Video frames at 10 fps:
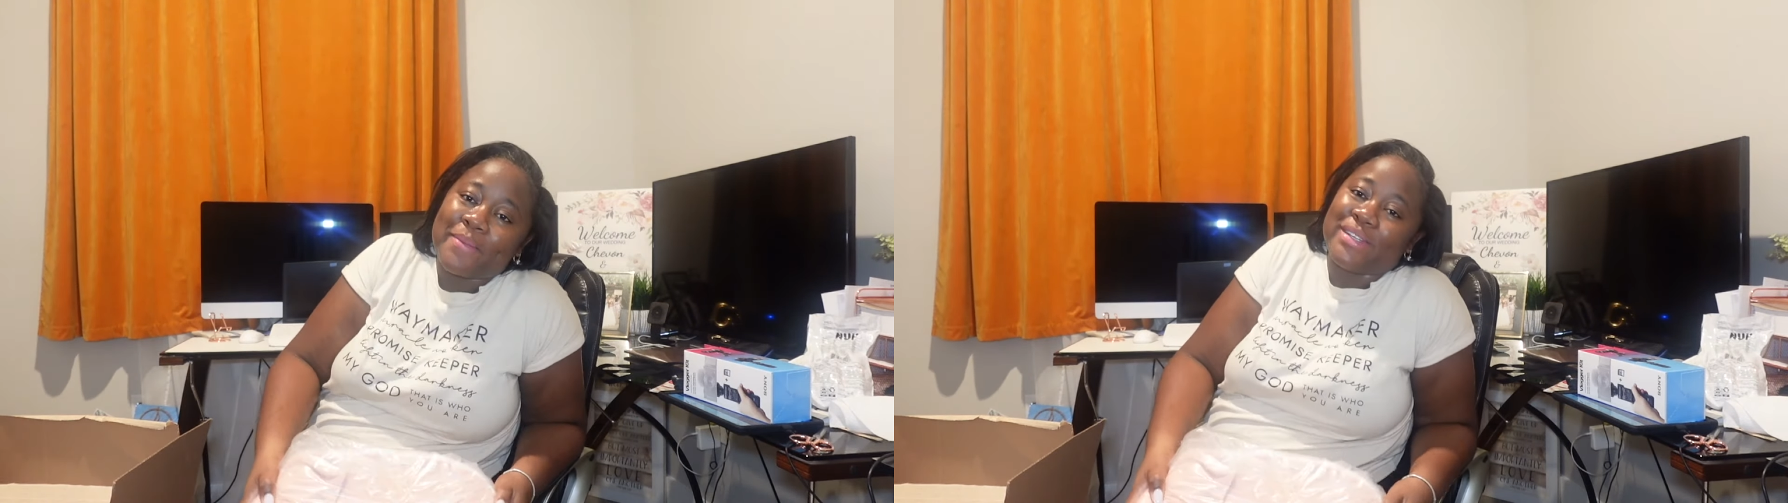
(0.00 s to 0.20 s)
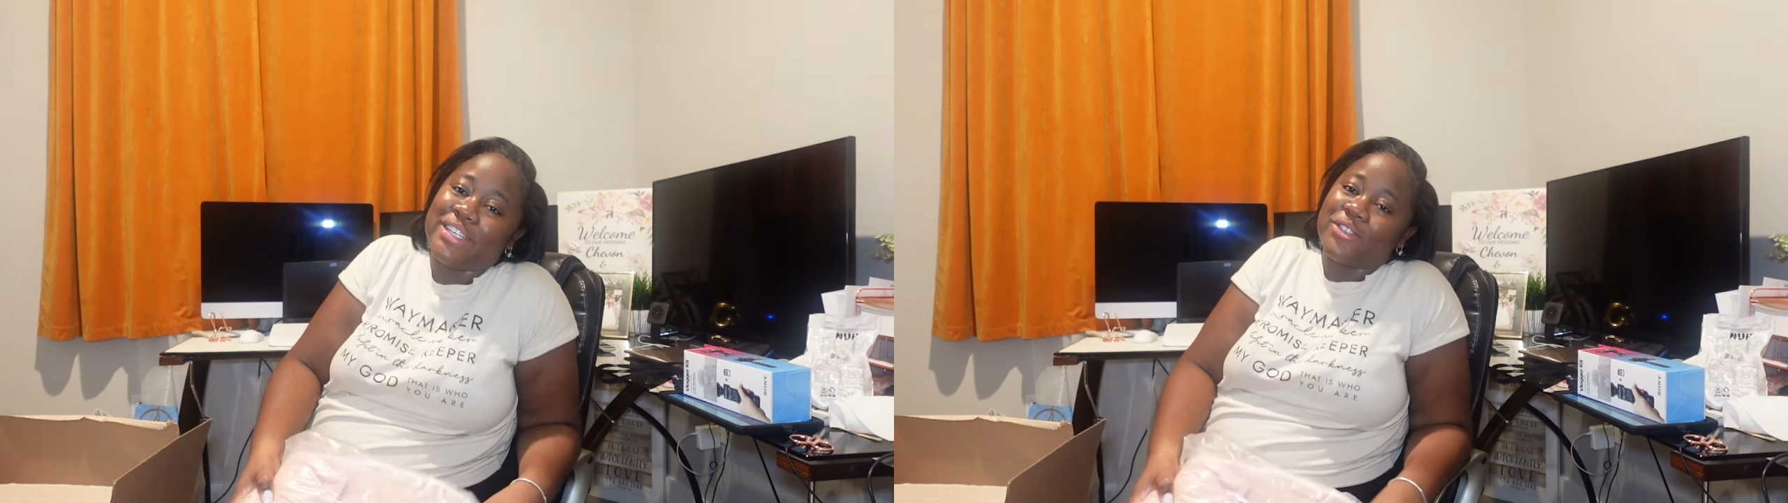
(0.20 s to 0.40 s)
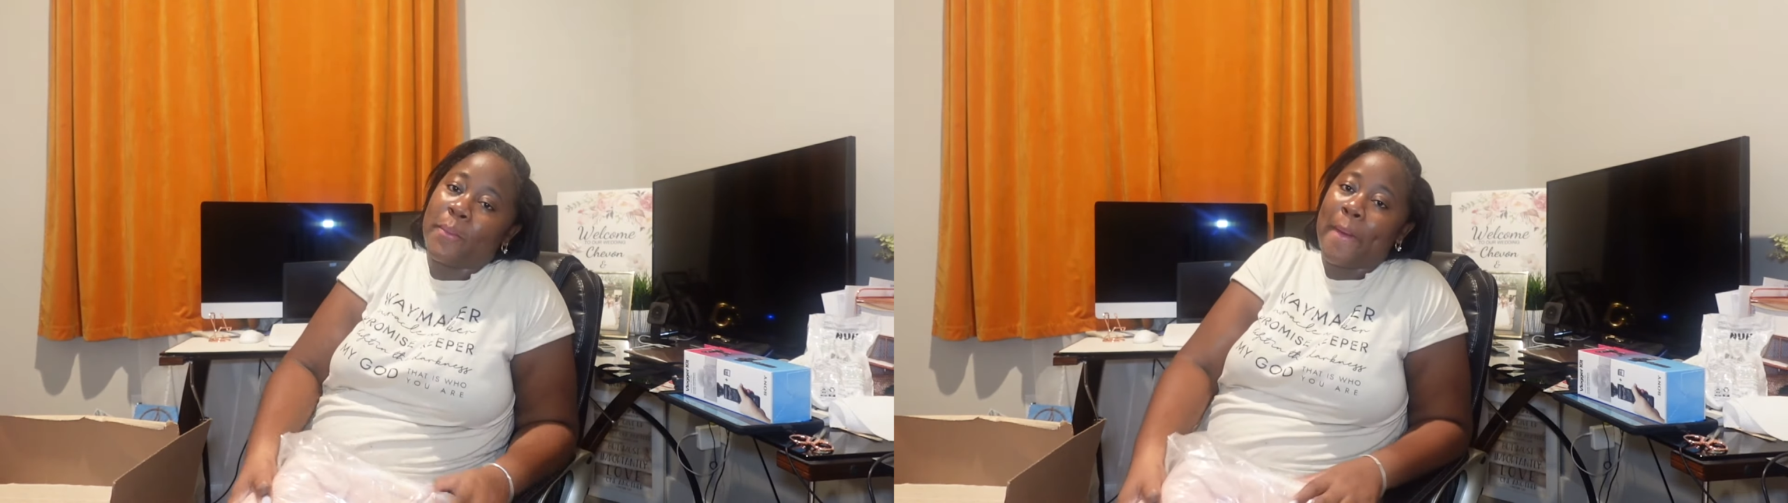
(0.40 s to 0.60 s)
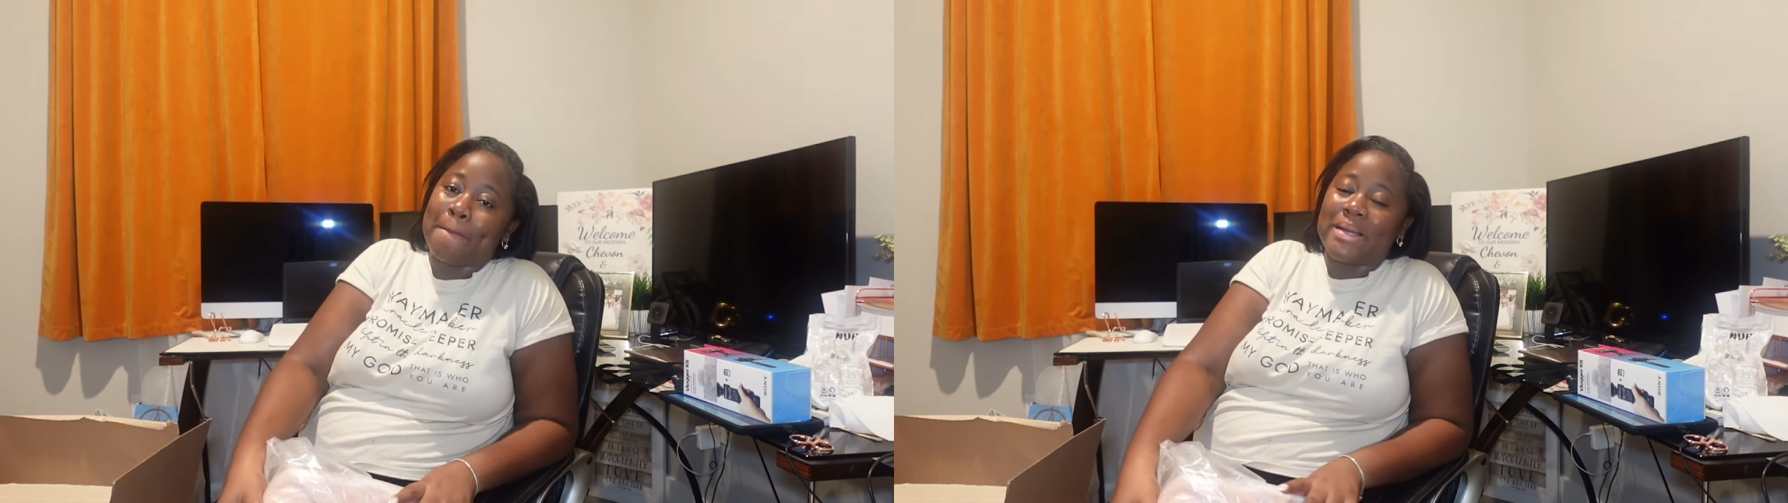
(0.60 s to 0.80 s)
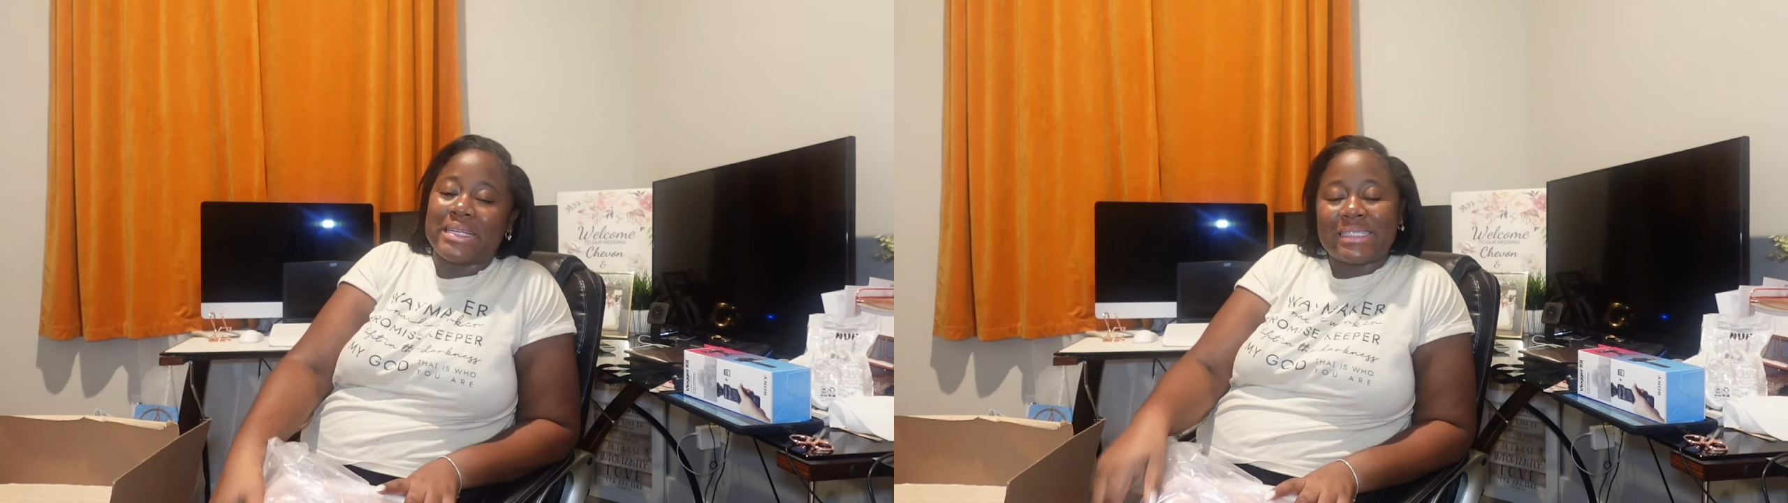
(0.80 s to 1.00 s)
Please
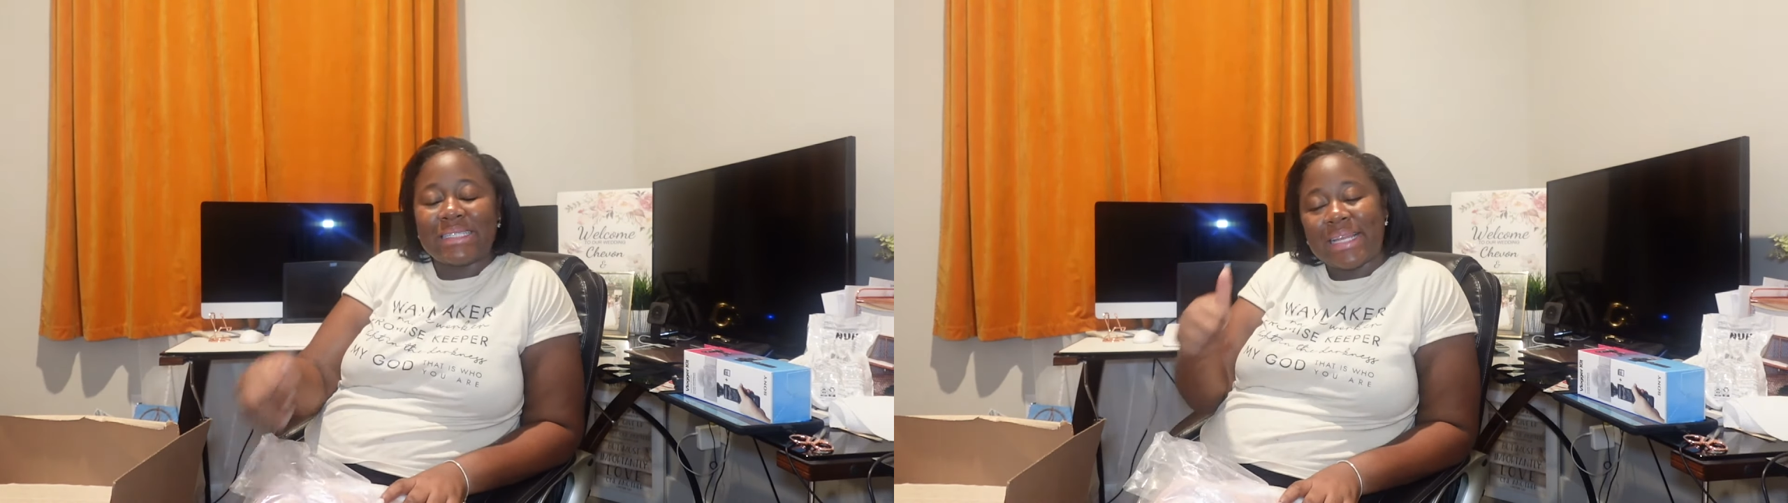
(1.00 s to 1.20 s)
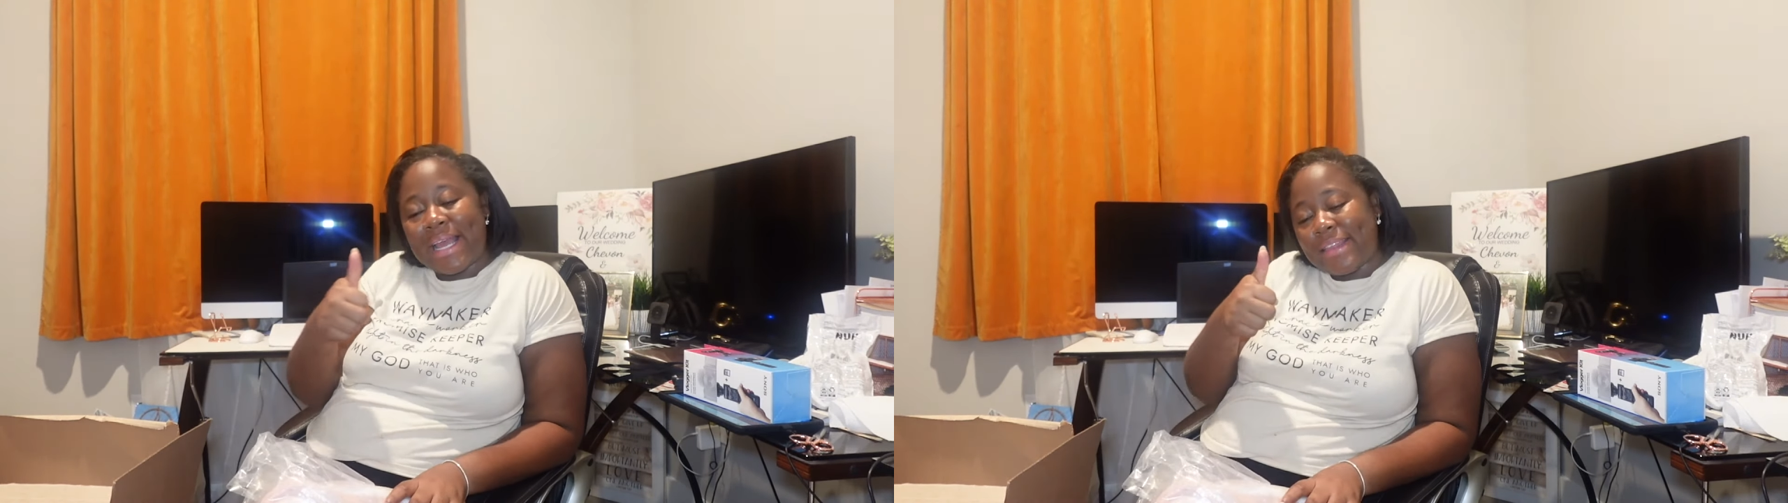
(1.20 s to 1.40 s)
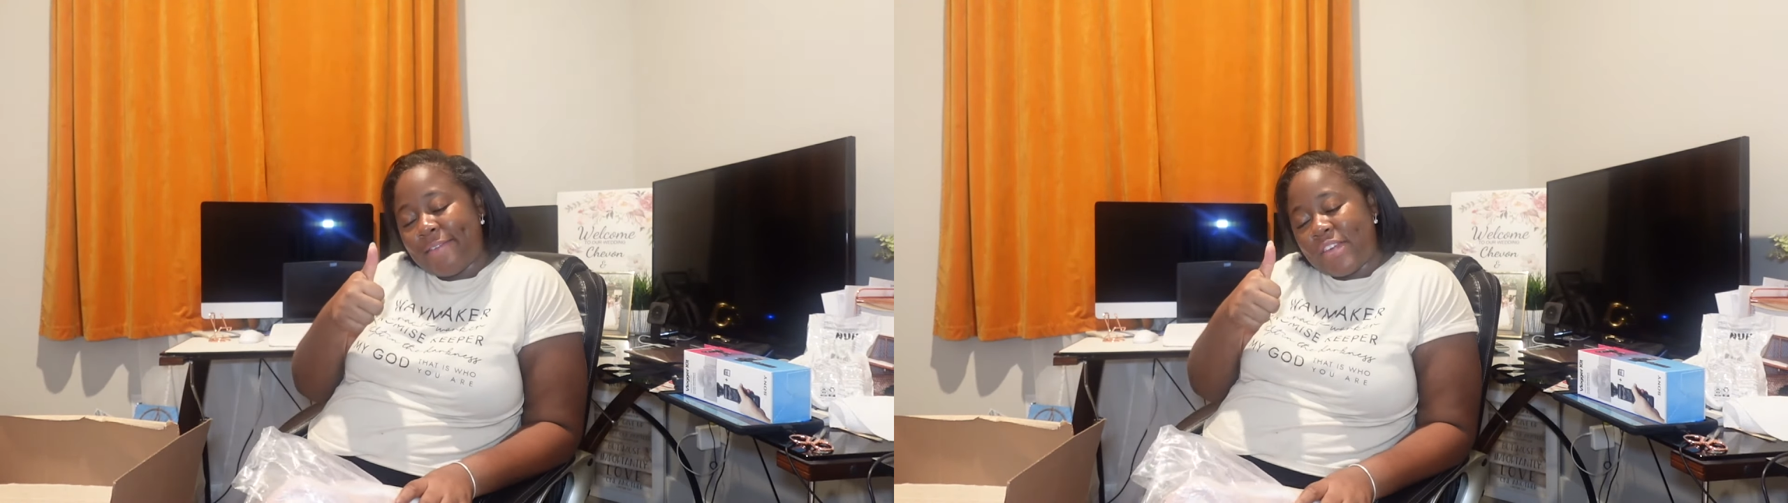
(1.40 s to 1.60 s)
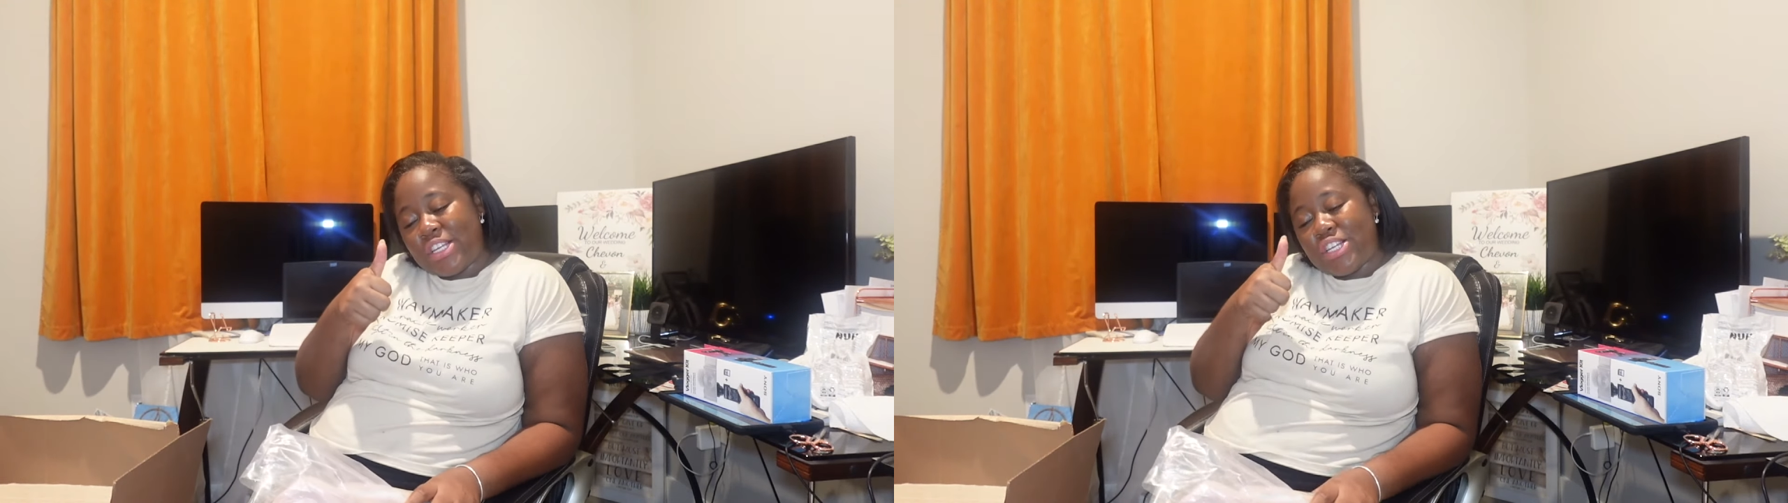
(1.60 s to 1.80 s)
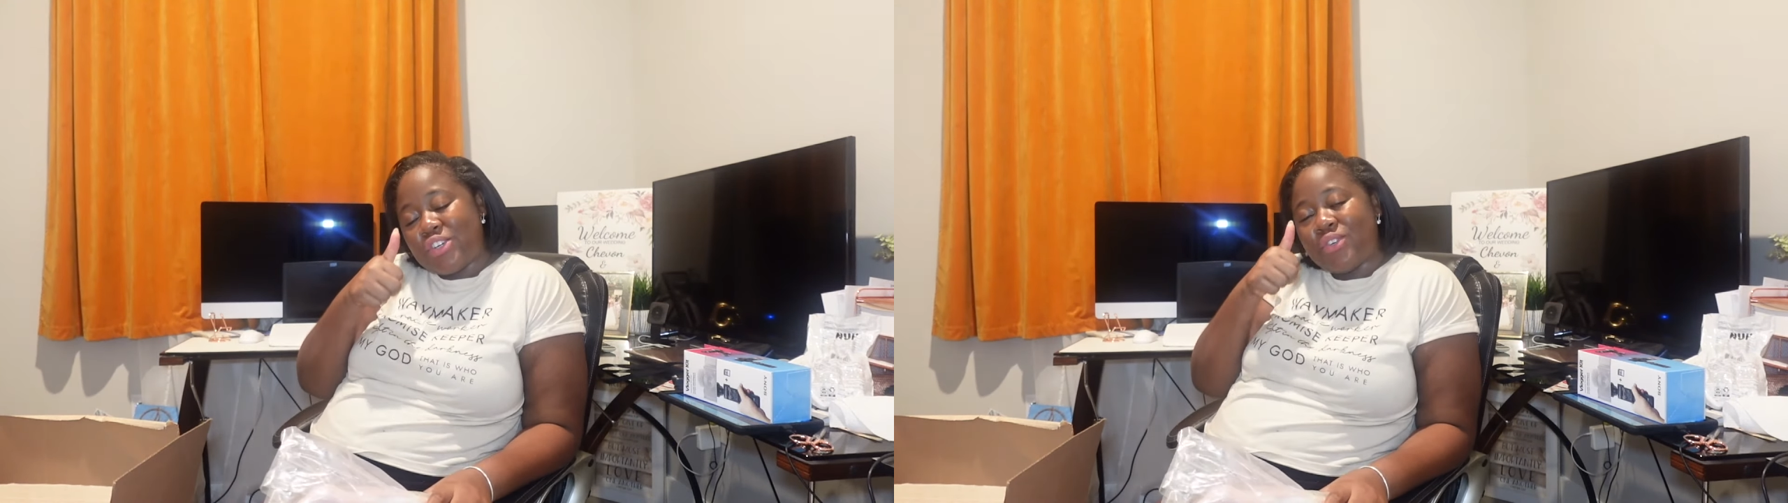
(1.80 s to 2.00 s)
remember to like the
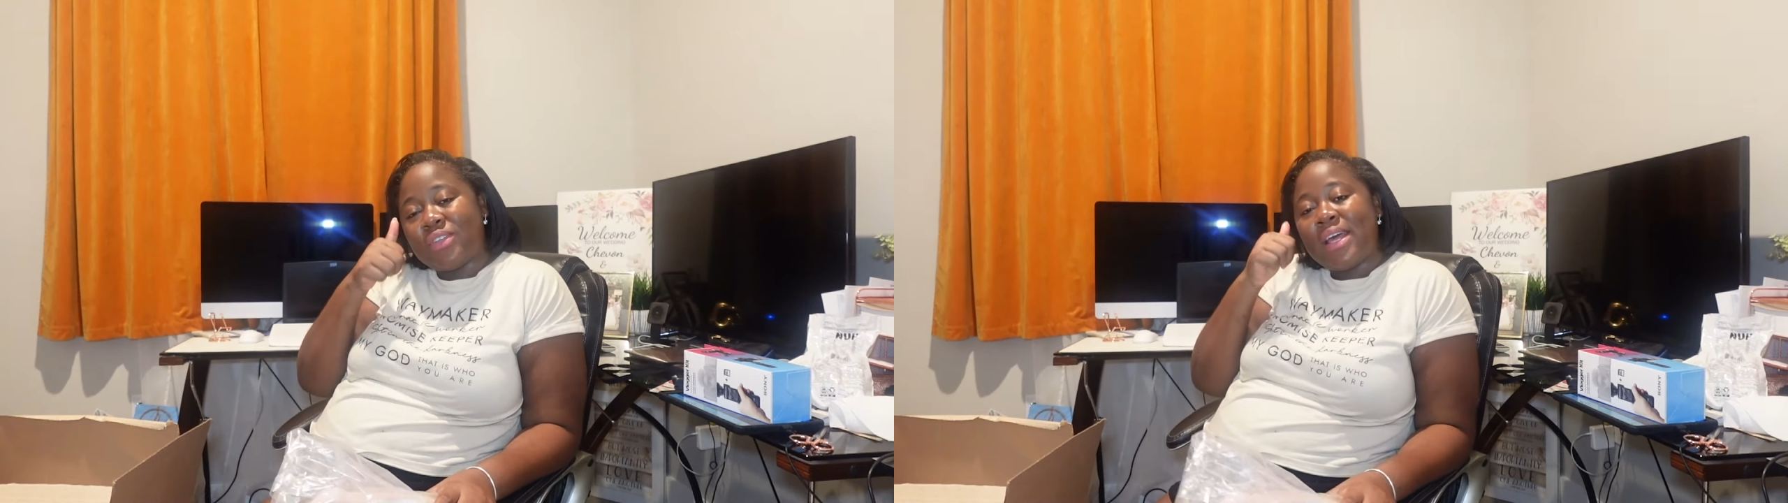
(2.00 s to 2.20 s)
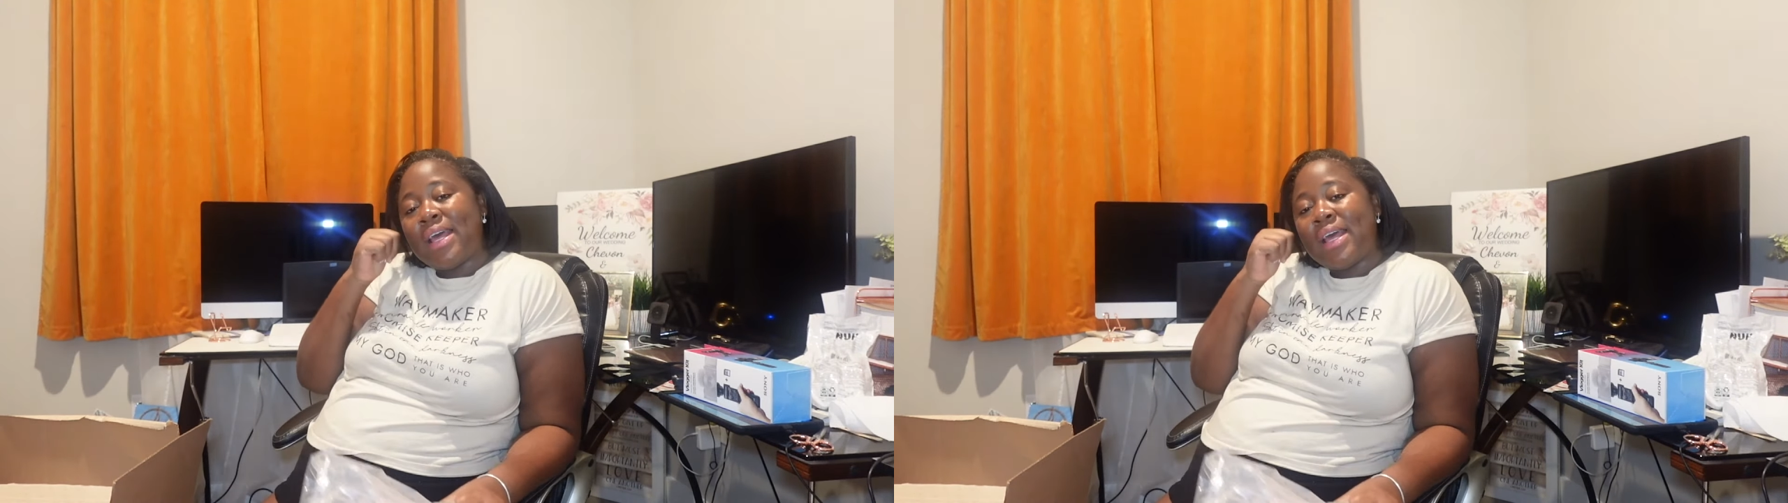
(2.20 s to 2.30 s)
video.